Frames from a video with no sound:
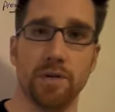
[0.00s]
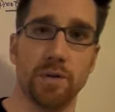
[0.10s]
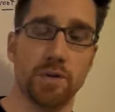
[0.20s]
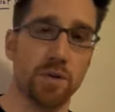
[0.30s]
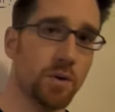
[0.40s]
so
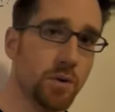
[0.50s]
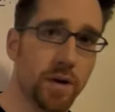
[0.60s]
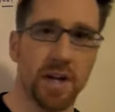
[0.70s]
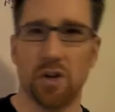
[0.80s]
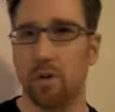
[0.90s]
there's
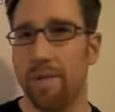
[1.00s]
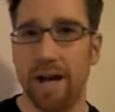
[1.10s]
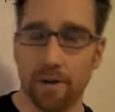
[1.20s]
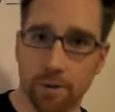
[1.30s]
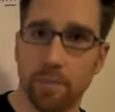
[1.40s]
no
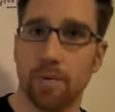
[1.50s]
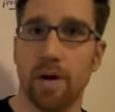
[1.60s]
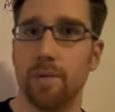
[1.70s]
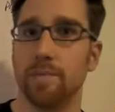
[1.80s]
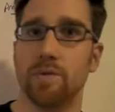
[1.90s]
grammatical
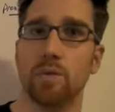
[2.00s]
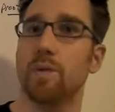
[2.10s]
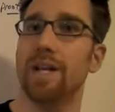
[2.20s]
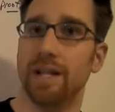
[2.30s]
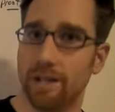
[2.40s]
problems or
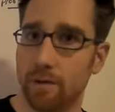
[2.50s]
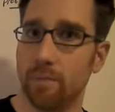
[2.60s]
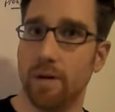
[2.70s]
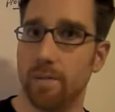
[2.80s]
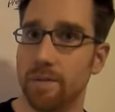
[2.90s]
reading level
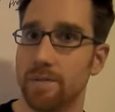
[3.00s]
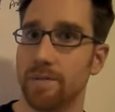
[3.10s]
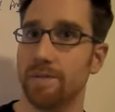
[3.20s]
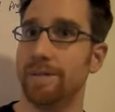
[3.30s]
problems,